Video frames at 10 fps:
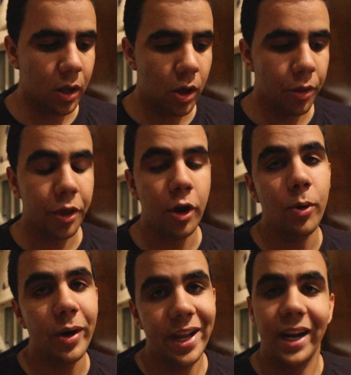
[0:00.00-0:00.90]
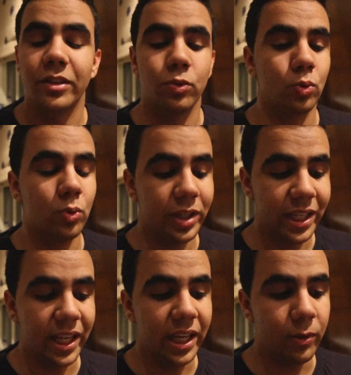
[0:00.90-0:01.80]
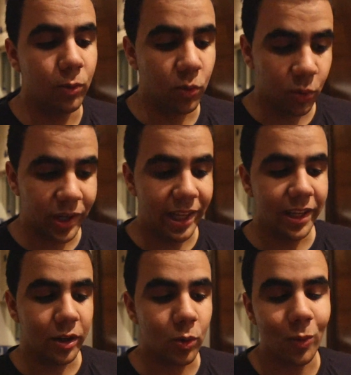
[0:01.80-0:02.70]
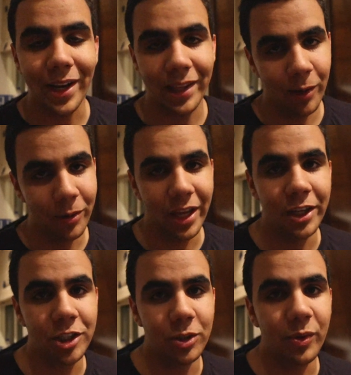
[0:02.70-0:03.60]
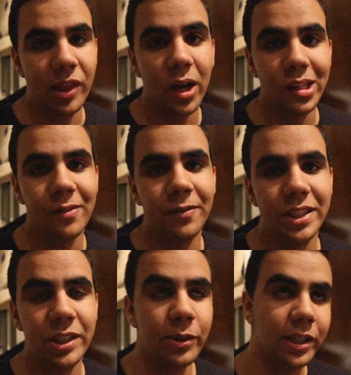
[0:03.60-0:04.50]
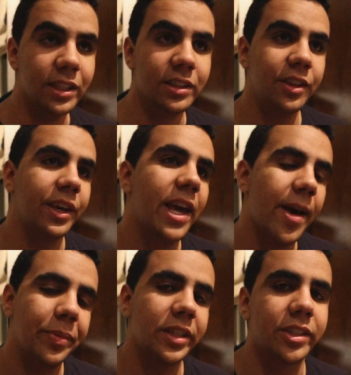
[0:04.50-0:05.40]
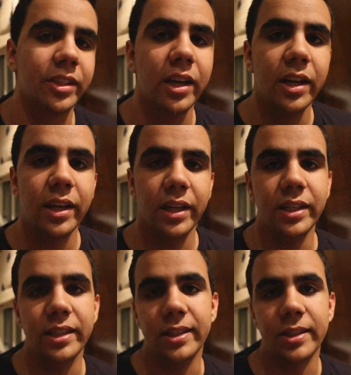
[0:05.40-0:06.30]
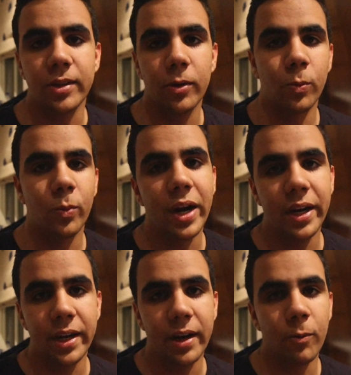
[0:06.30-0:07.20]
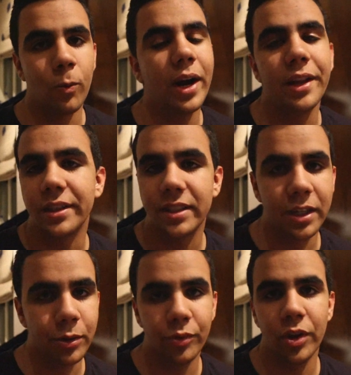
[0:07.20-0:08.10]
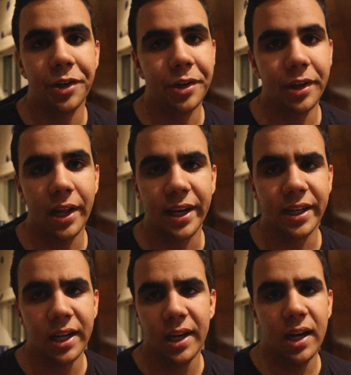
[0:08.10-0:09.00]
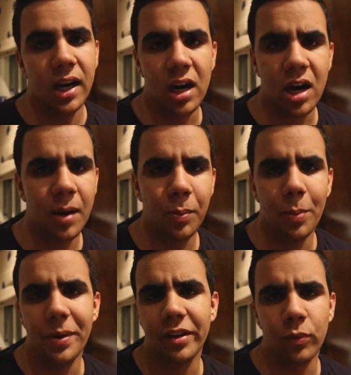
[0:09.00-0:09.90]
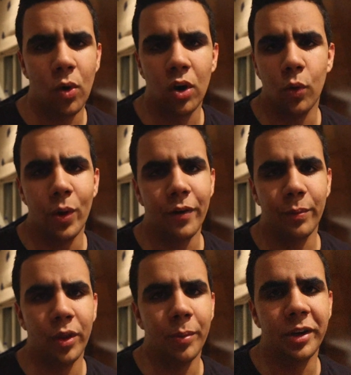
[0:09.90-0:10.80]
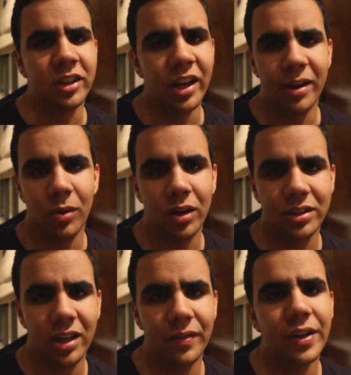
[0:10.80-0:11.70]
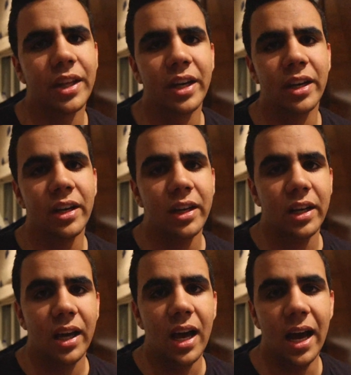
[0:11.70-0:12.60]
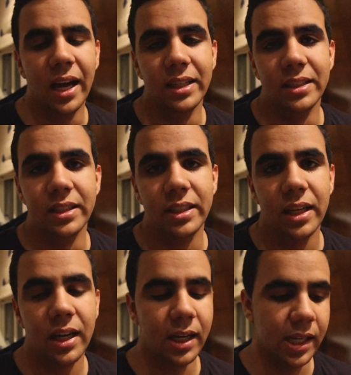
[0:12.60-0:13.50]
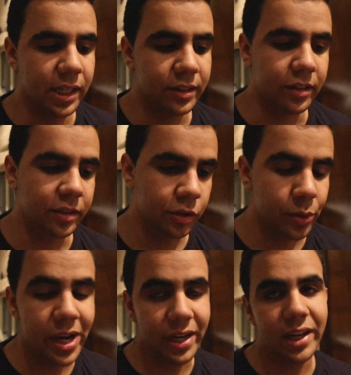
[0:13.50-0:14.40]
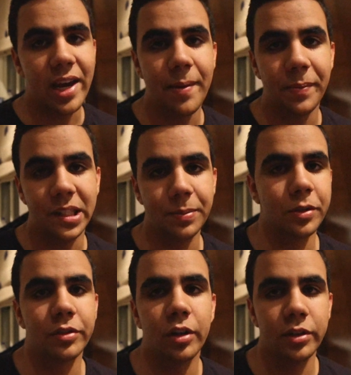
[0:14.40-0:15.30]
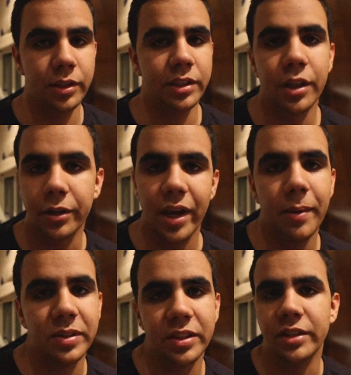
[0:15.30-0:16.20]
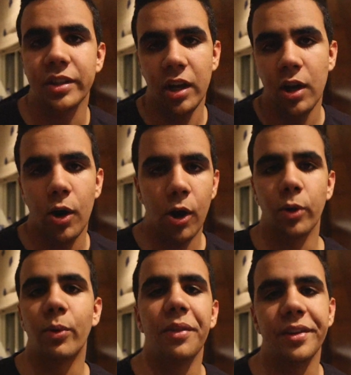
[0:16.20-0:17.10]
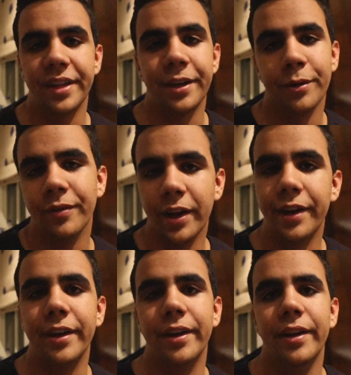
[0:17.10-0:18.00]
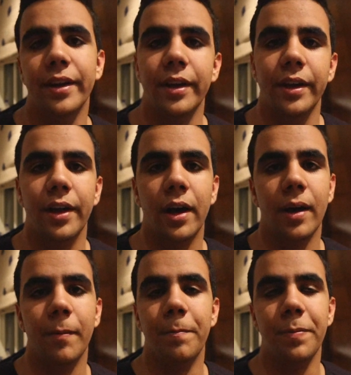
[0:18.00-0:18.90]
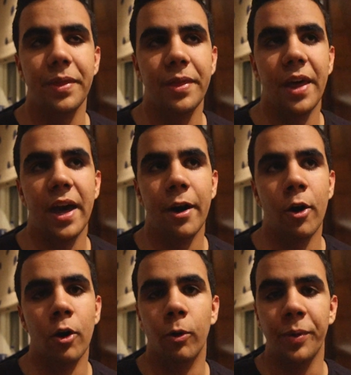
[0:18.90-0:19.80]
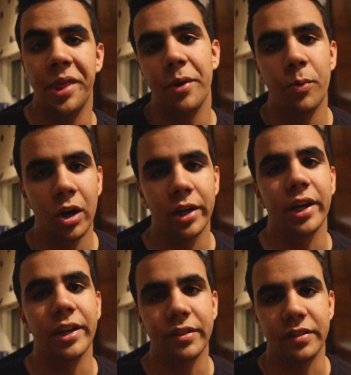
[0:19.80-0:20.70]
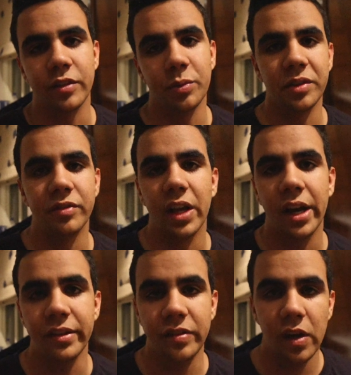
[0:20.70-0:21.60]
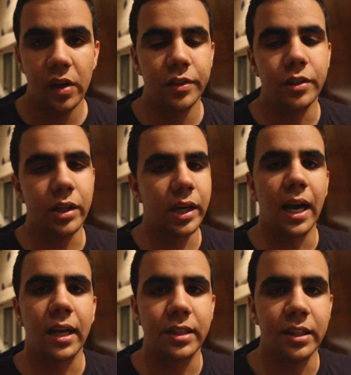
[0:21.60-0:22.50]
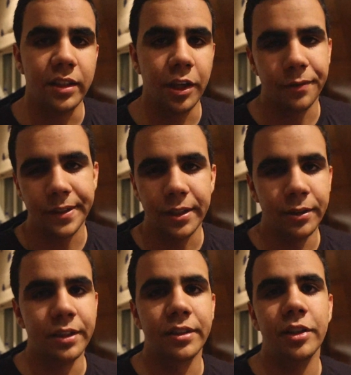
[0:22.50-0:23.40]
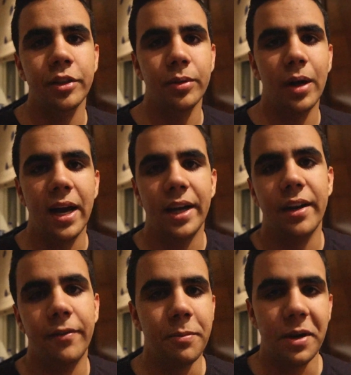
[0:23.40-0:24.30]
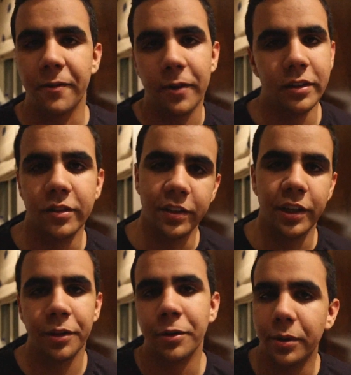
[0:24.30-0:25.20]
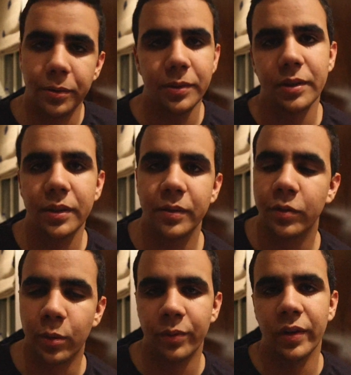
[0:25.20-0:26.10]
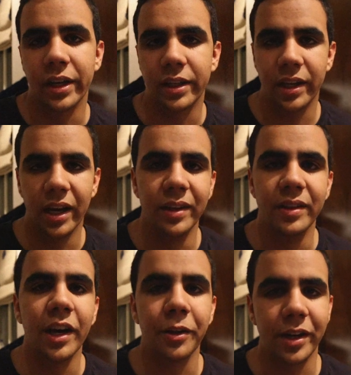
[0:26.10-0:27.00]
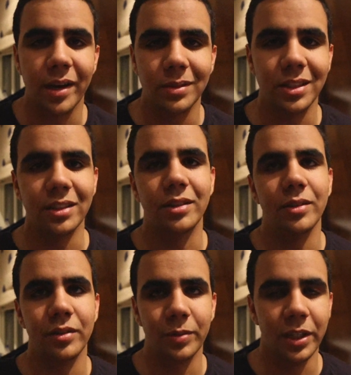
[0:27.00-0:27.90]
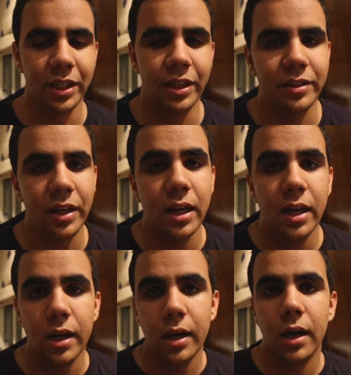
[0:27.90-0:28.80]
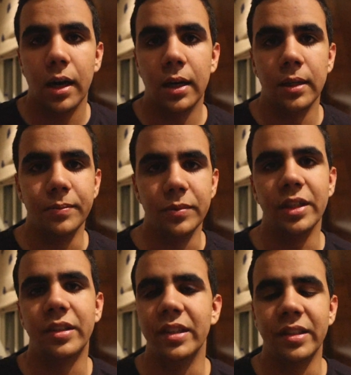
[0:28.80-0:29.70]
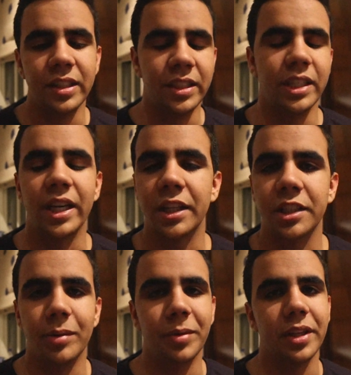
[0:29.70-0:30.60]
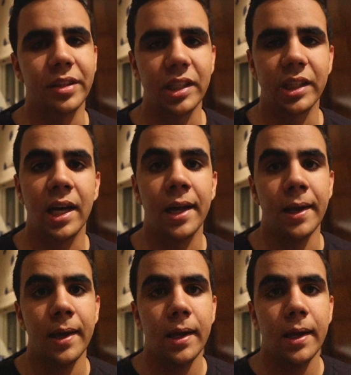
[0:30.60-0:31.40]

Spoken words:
Although it has a really, really great location with lots of facilities. The campus is right in the center of London, like a couple minutes walk away from all the big landmarks and everything. And it's the Strand campus, but there's also these other campuses all around the center of London that are within walking distance, which is nice. So you can access the other facilities too, and if you make friends in the other sort of like the other campuses, is really nice. It's easy to get to them and things like that.